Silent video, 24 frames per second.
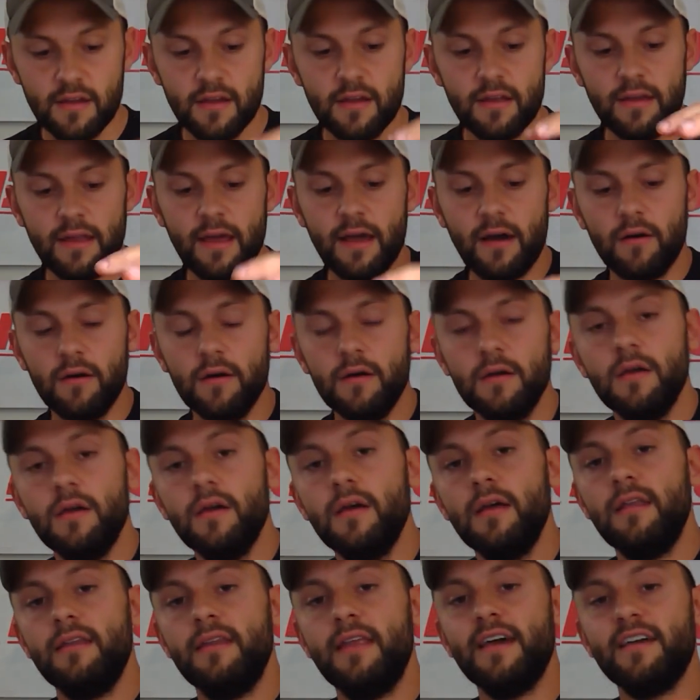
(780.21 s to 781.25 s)
Now,
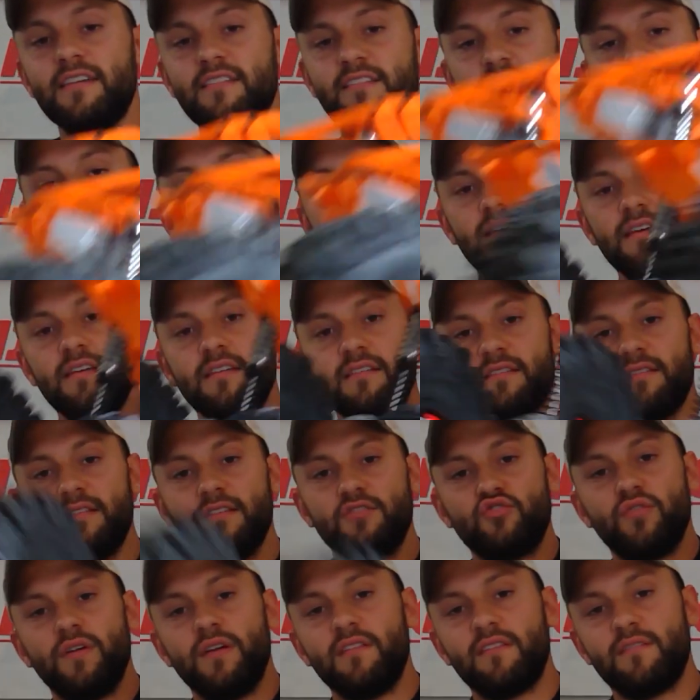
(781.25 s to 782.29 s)
next is the
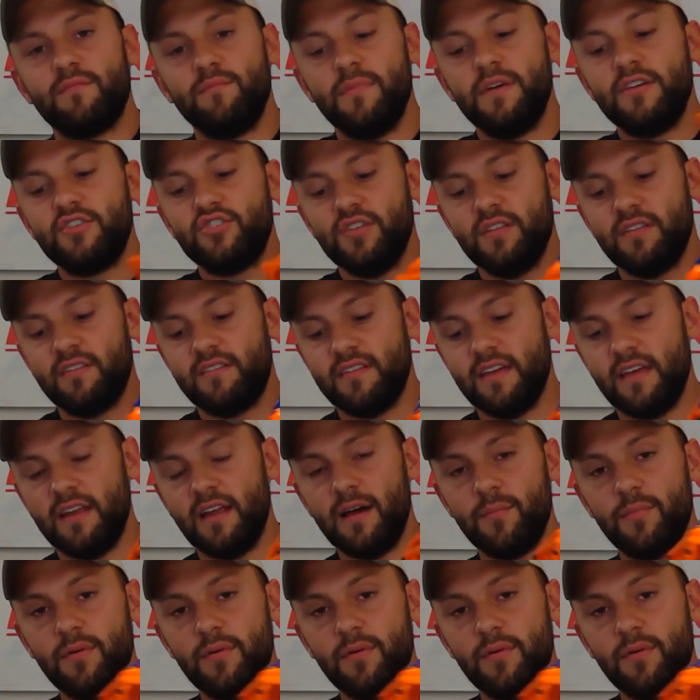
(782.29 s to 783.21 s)
transmission setup.